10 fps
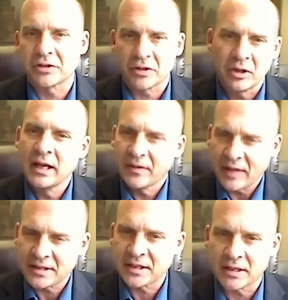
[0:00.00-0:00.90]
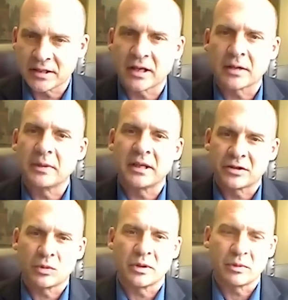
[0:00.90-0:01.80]
So that's the exec committee.
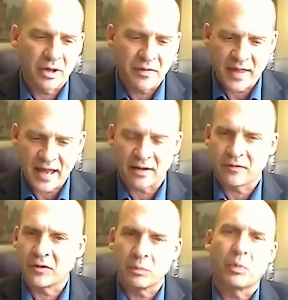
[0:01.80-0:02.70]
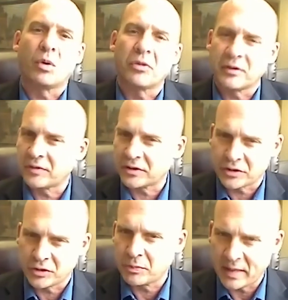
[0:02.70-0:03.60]
So we run that for both of the
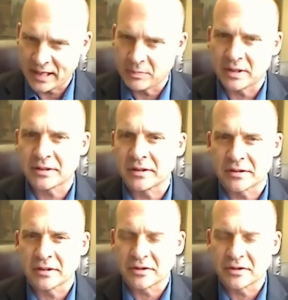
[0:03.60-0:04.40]
2 main businesses.